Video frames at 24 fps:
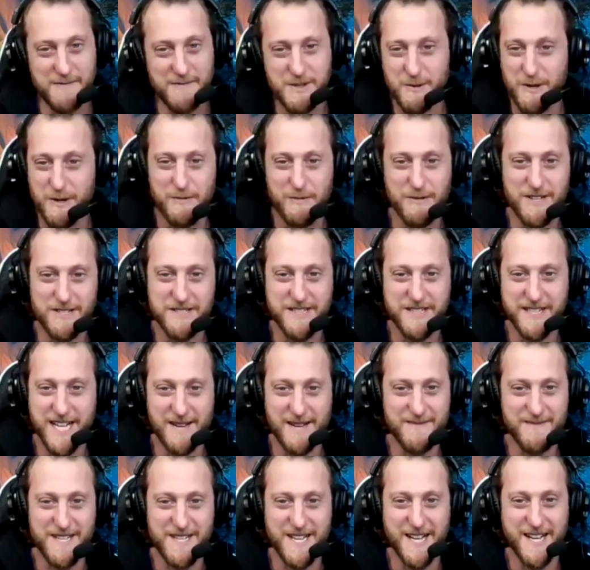I, am cool with
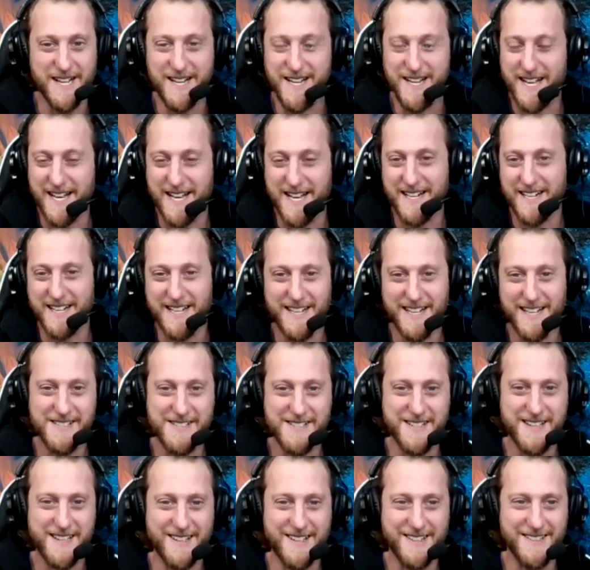RustyDiamond.net.
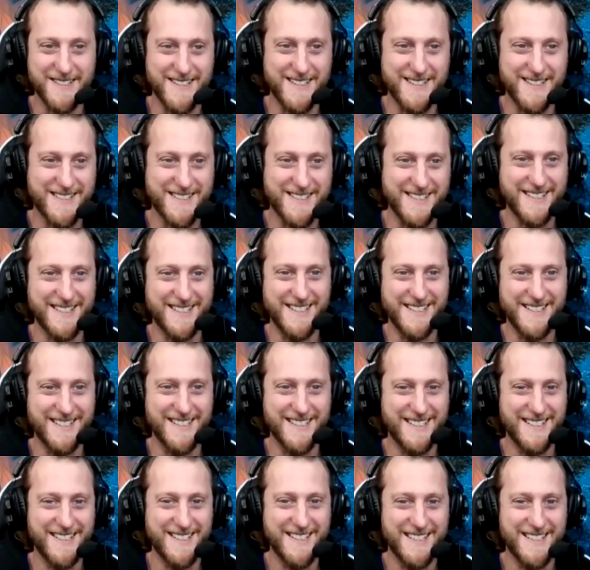It sounds.
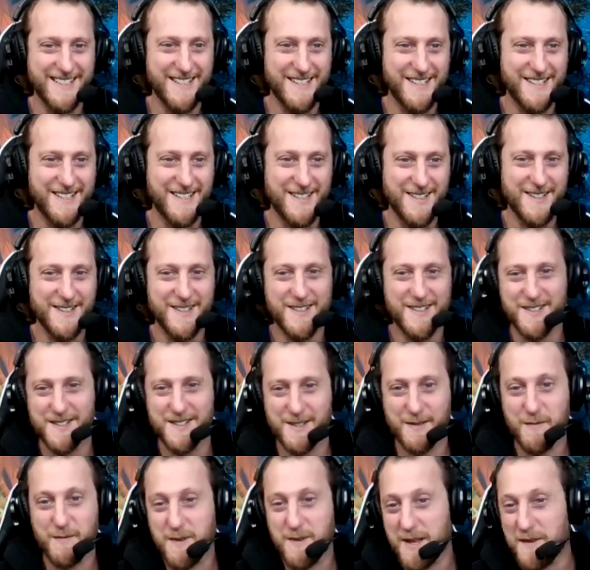Uh,
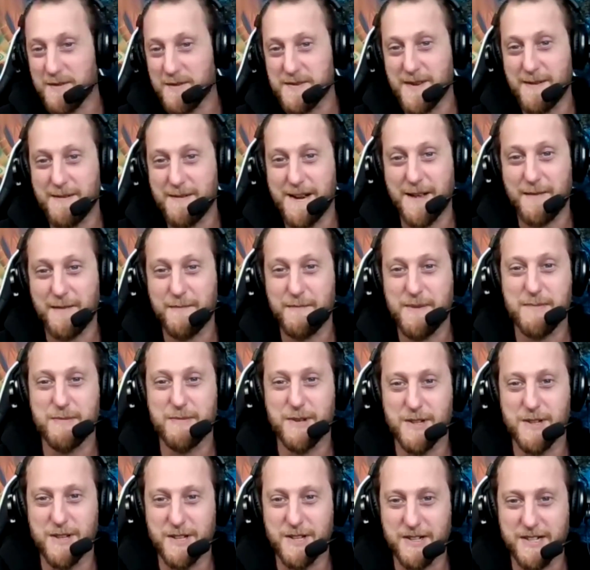so, I mean, if
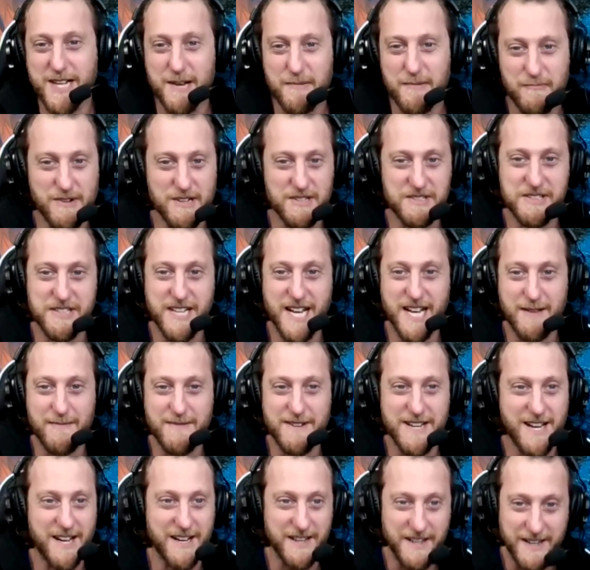people look up
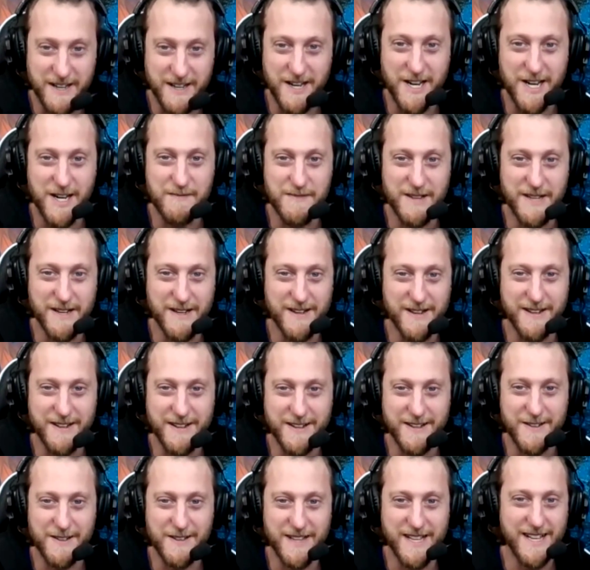RustyDiamond.com, they're
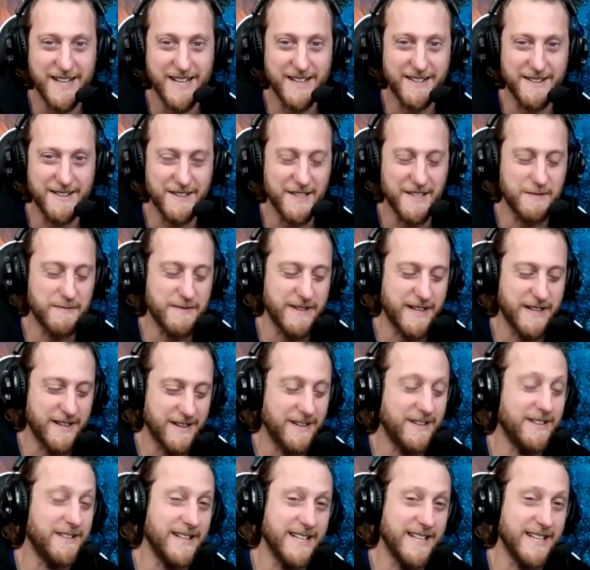gonna go that. They're gonna be
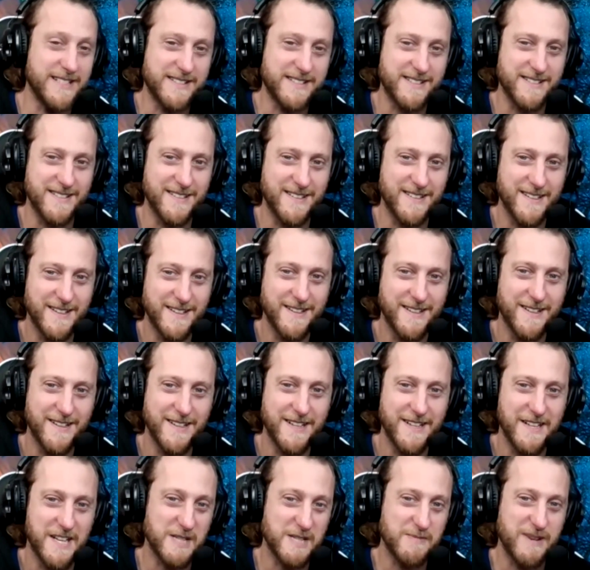like, oh, that's
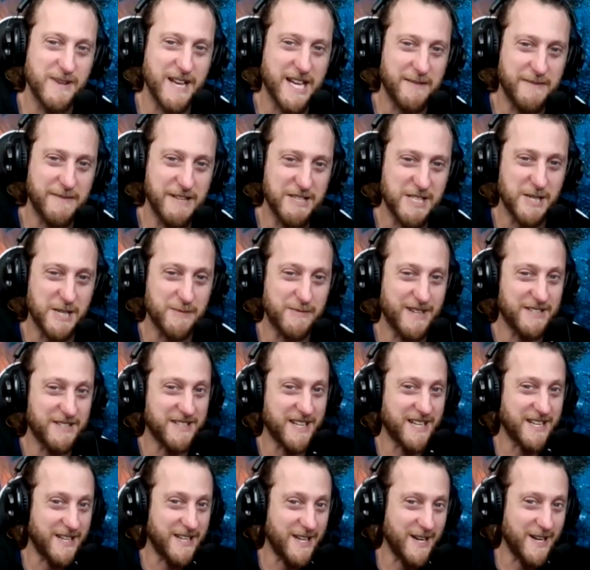he's making music, but
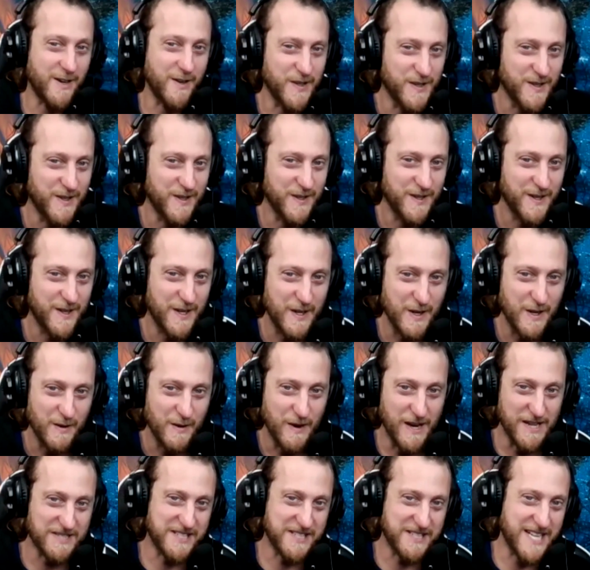it's like, no,
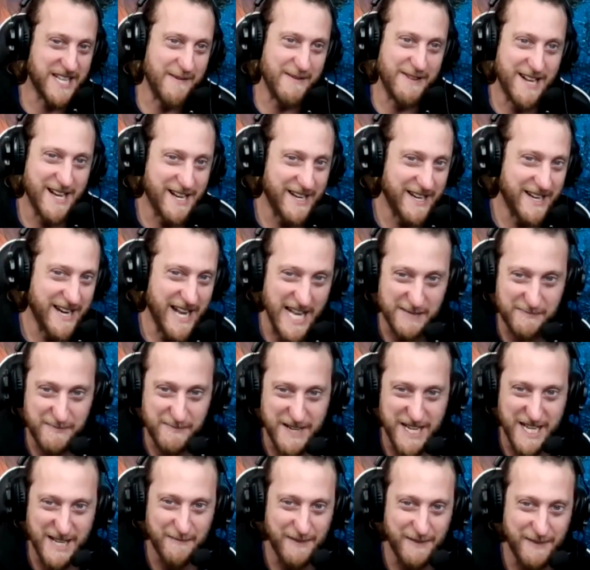RustyDiamond.net
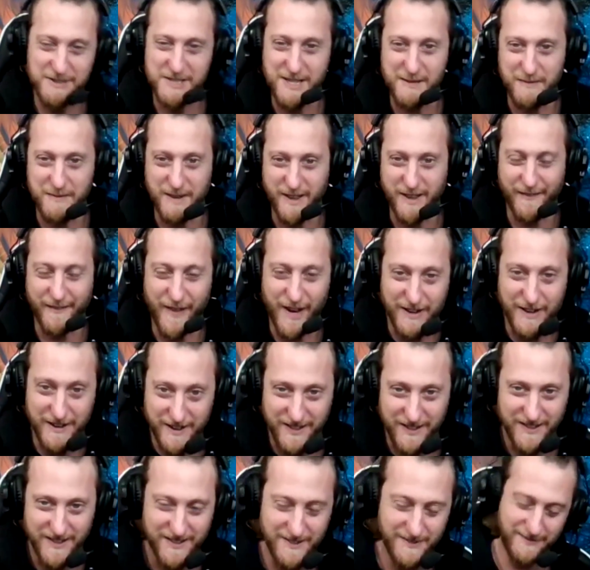is making music,
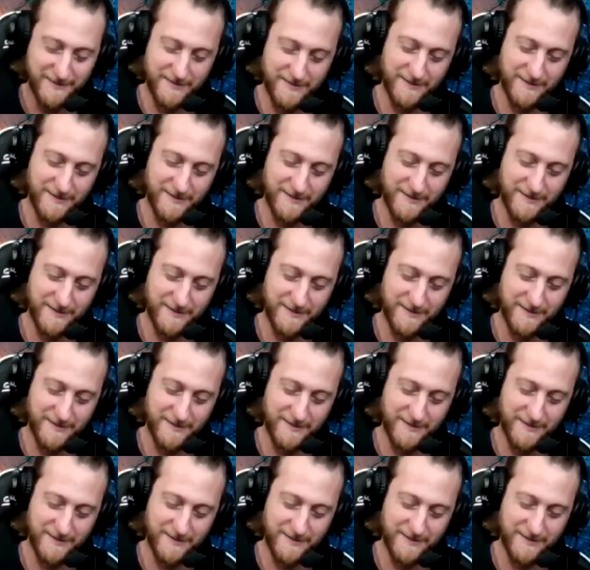motherfucker.